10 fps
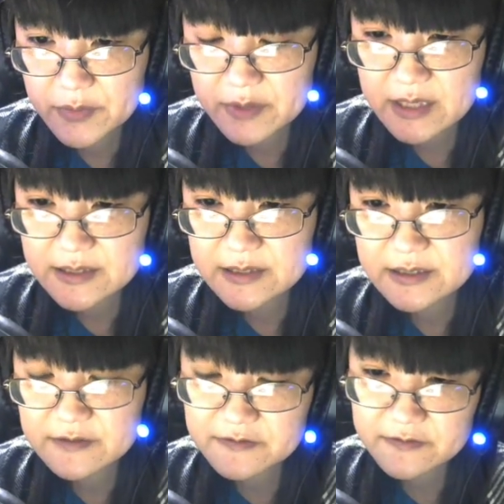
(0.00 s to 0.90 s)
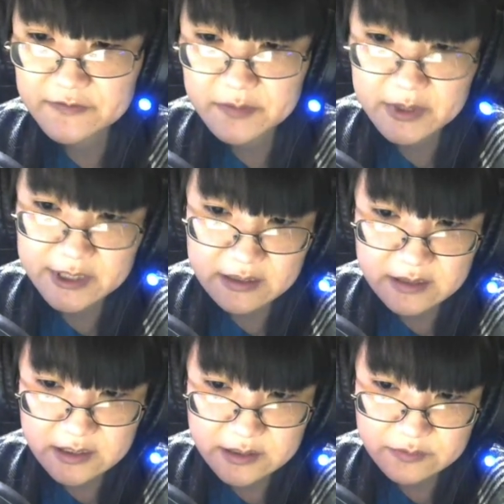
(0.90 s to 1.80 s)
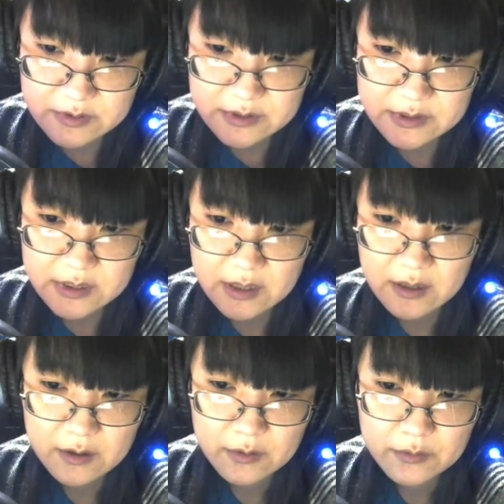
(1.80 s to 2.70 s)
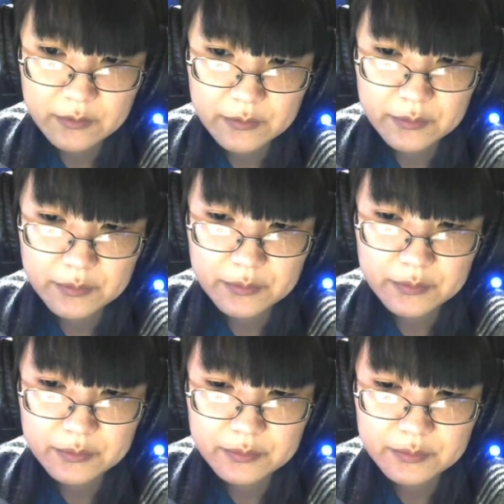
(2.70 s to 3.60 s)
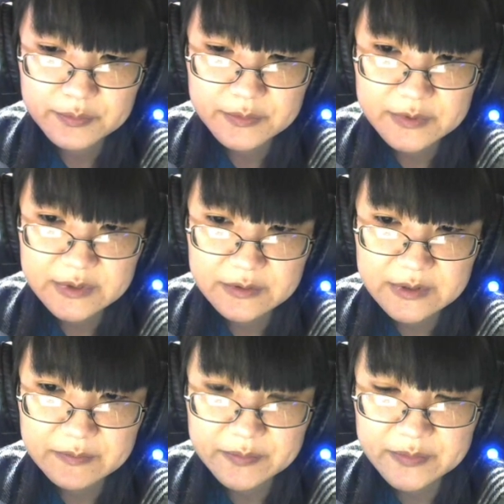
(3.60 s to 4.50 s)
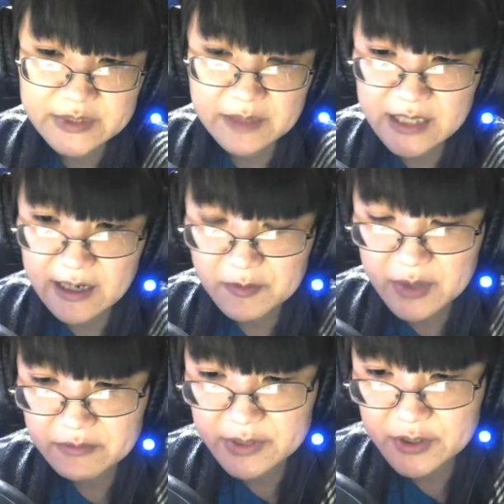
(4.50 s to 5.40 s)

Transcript: Someday I'll probably go back and revise Arcane Dice Wars and polish it and add a little bit here and there